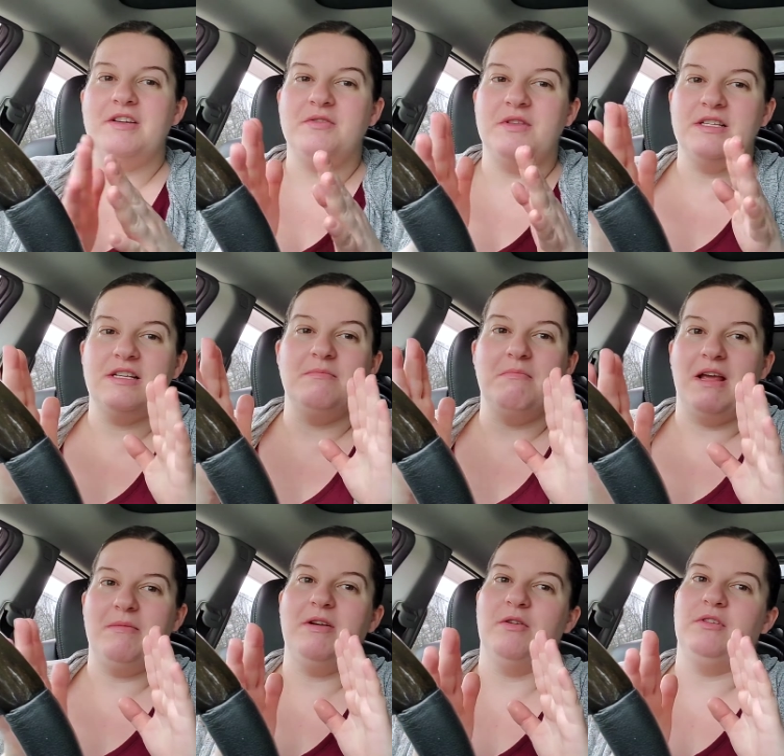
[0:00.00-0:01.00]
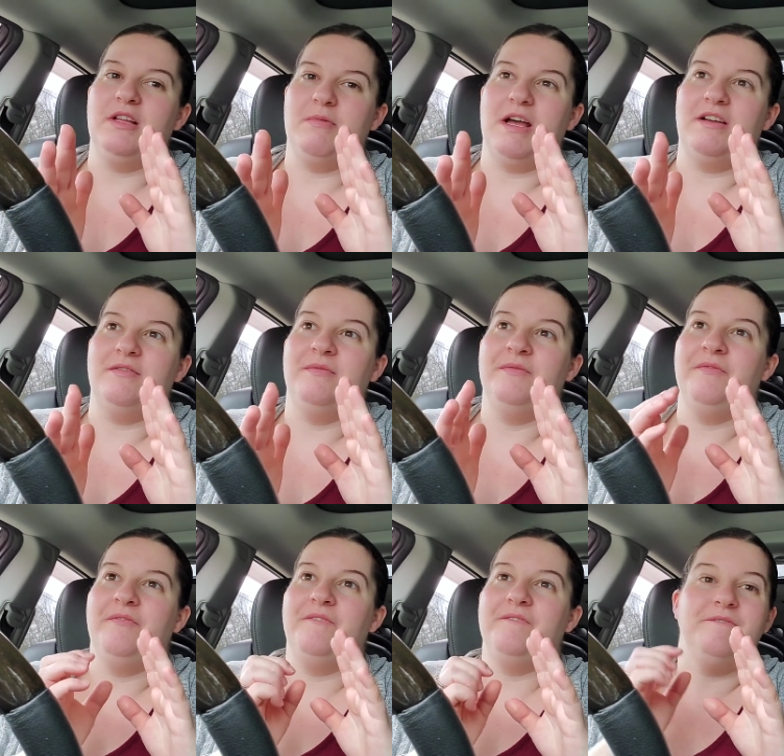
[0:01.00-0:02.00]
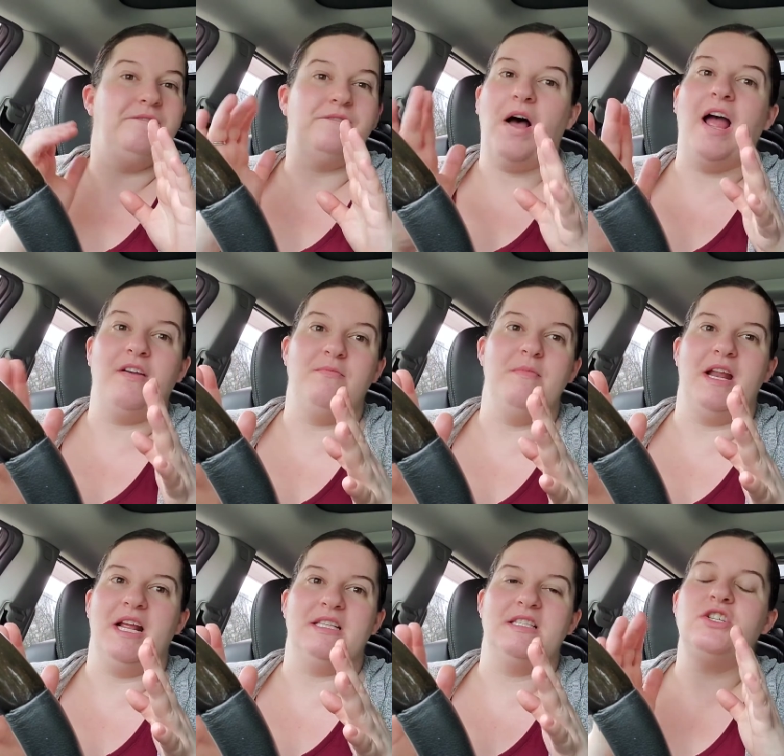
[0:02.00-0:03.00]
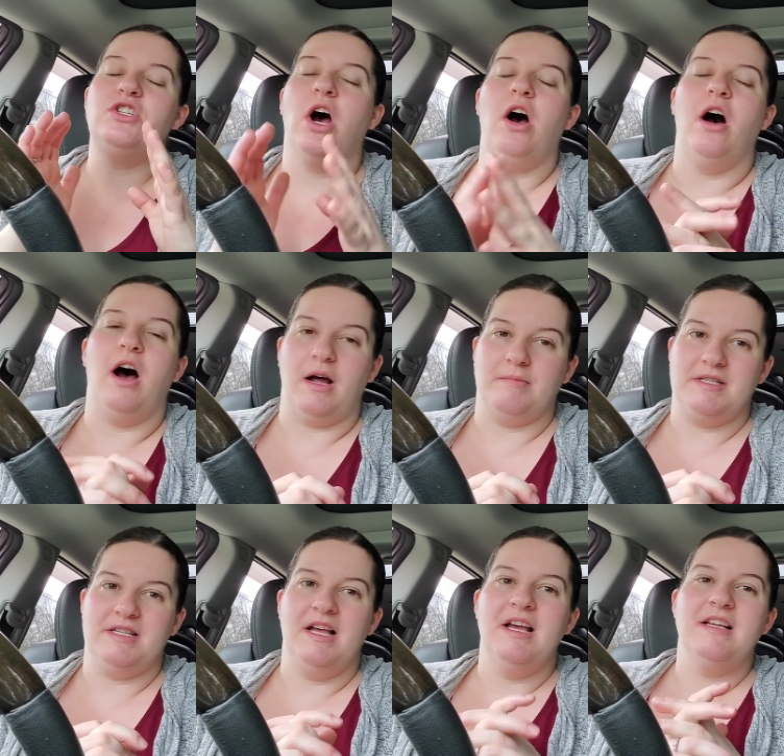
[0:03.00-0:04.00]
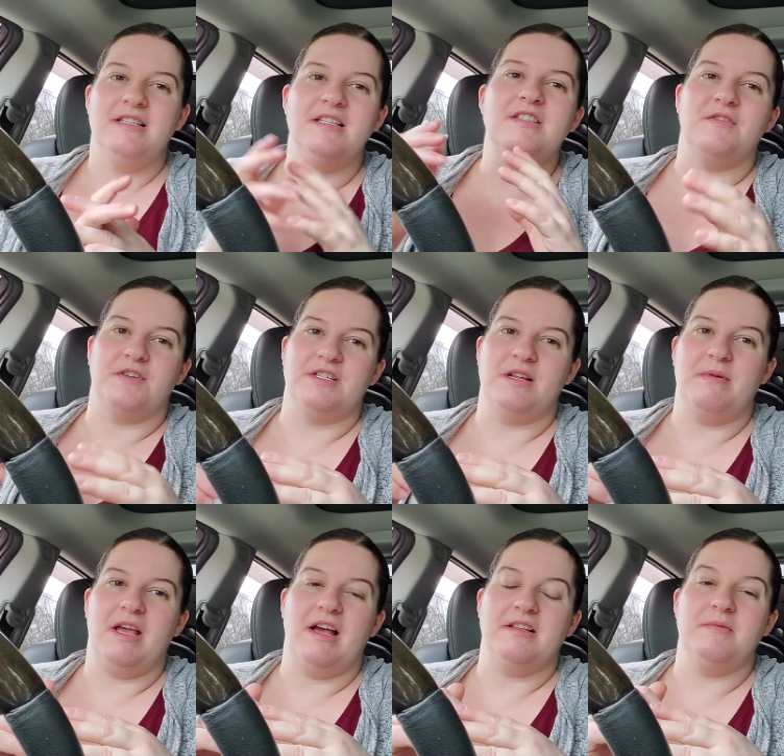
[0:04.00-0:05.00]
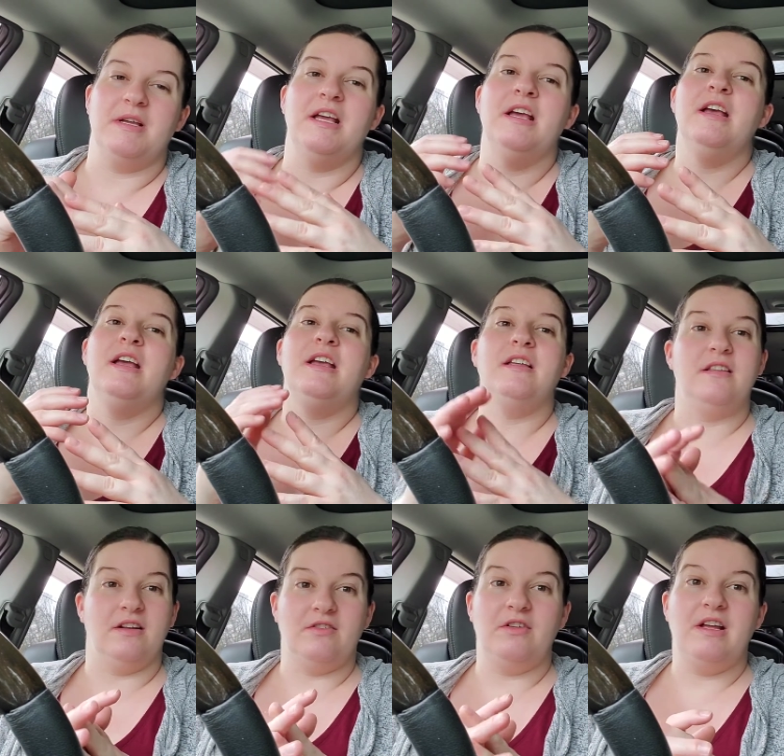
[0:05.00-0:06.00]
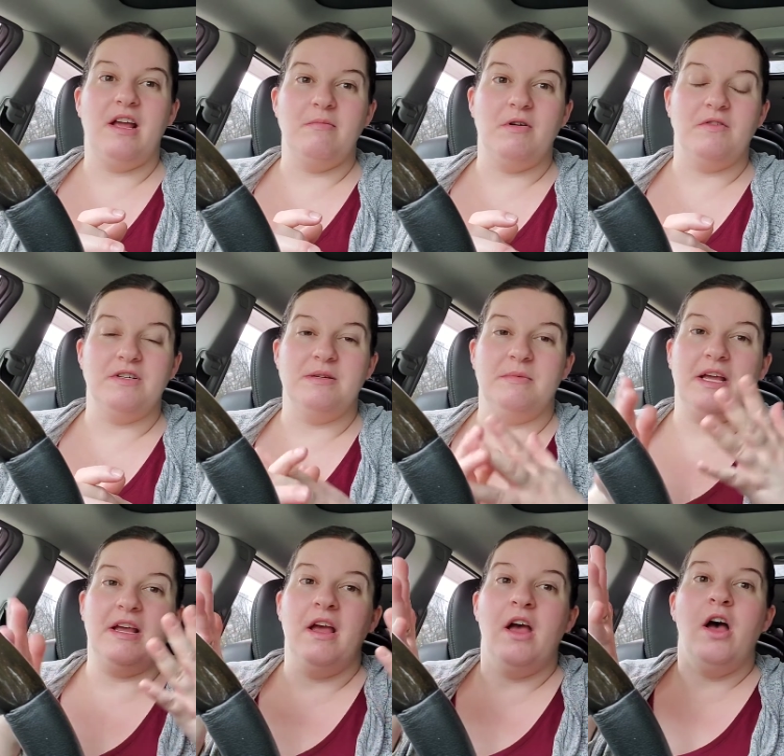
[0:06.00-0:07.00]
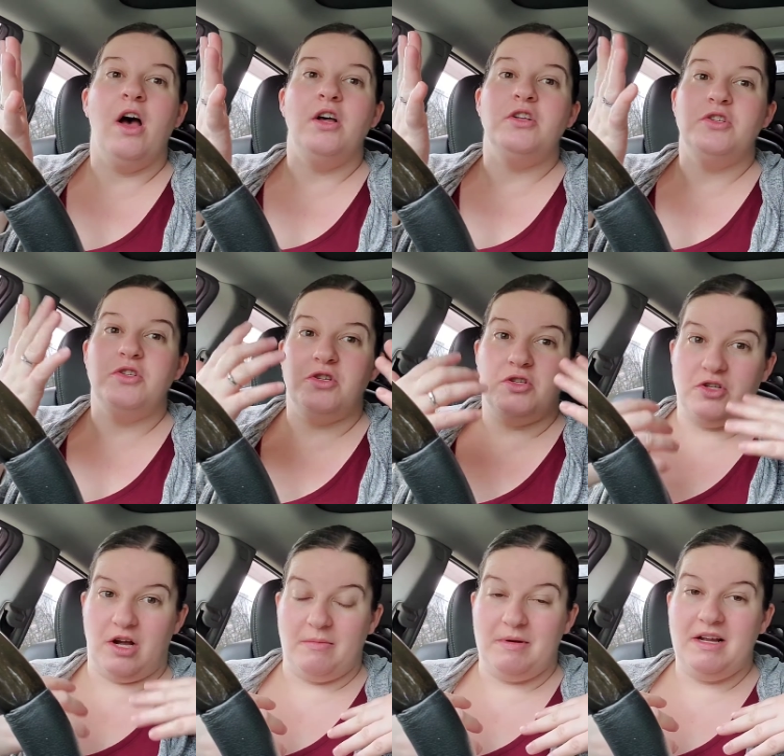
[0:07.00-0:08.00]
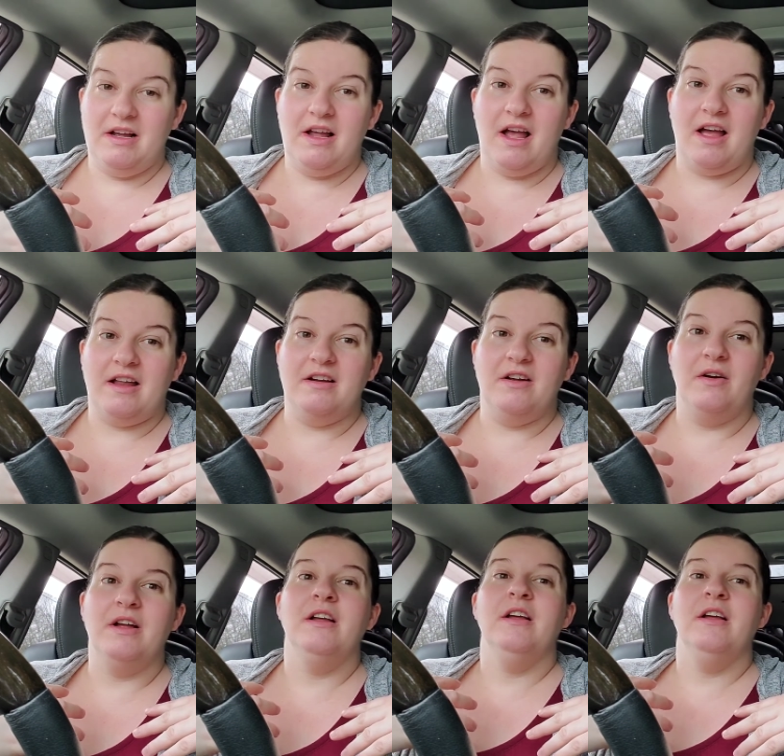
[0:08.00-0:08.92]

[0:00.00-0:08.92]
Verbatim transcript: you, this had maybe only been five minutes tops since the first time he asked me. He literally came over to me, sobbing again, going,